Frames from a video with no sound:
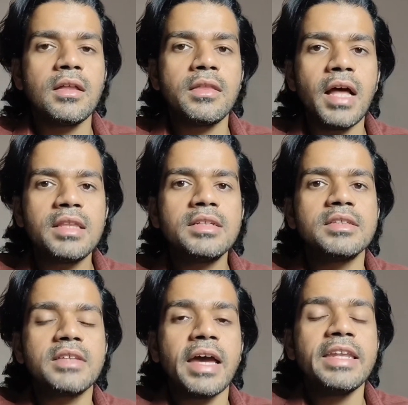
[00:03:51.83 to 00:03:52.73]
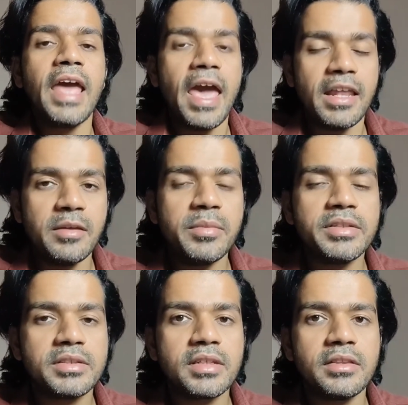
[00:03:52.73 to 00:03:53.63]
that the design
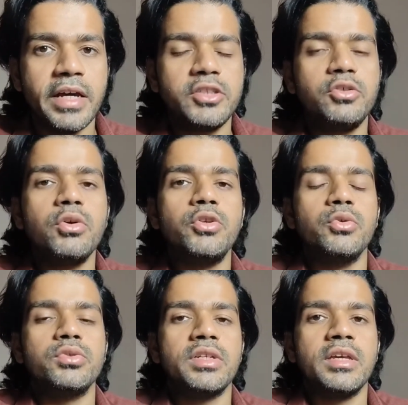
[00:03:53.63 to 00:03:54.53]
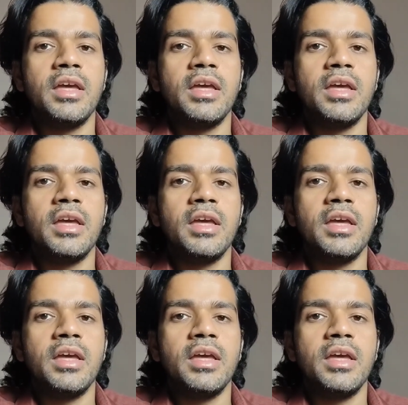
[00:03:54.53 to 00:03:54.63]
elements that you're using